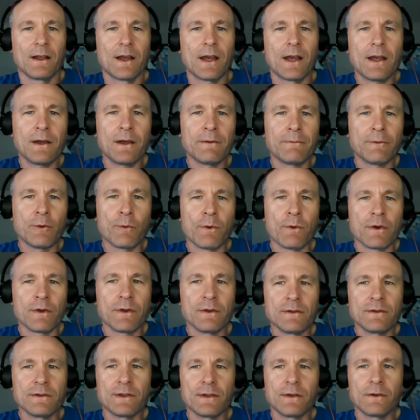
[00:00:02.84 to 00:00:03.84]
Hey
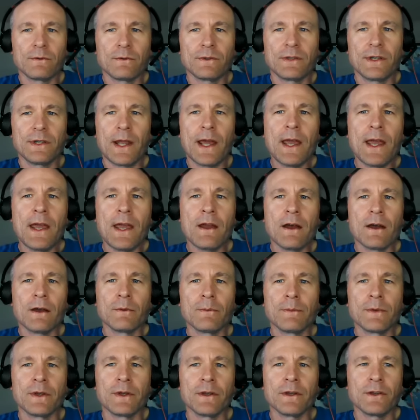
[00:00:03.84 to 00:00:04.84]
everyone. So today
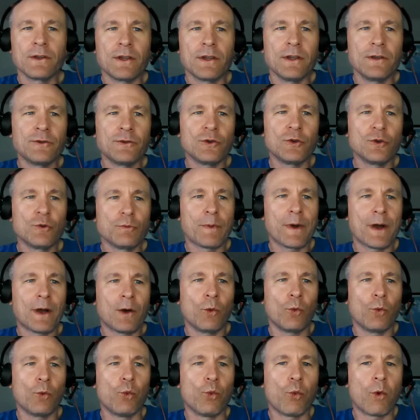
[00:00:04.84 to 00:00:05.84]
I'm going to teach you
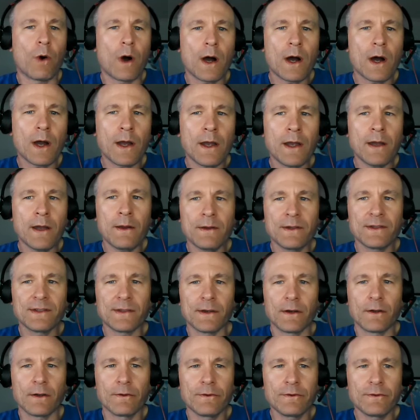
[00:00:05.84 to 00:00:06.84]
about why
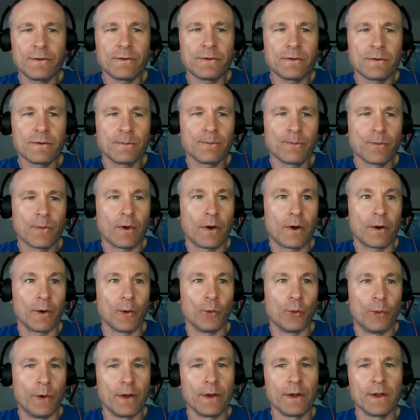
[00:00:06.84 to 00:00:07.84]
sellers
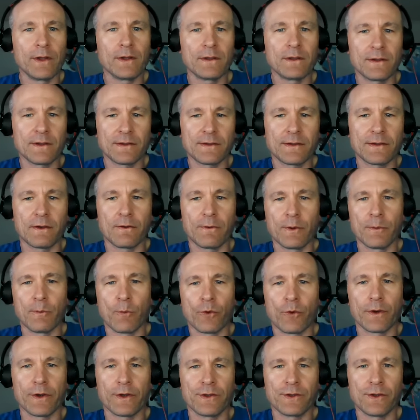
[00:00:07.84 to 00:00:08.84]
are willing to sell their
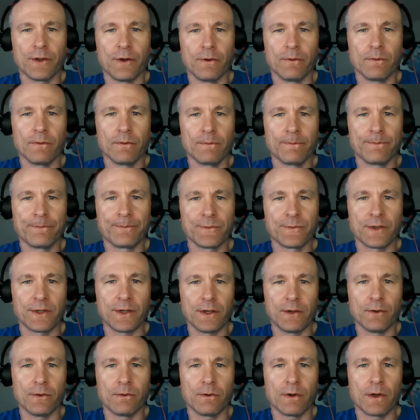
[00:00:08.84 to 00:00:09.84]
mortgage note to
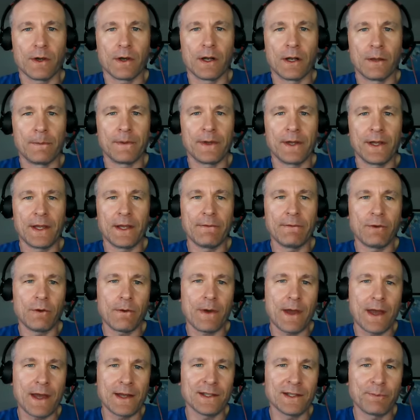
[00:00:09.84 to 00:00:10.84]
you. And I'm going to give
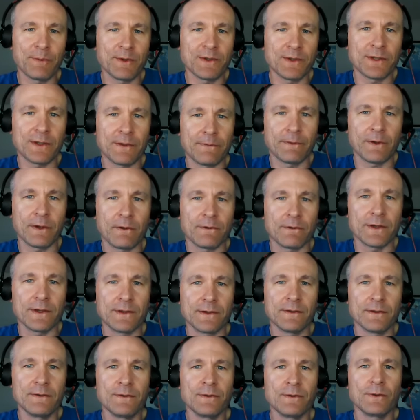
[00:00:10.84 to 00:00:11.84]
you 8 specific
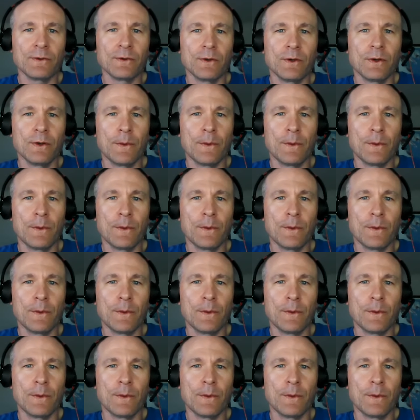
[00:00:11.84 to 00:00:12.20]
reasons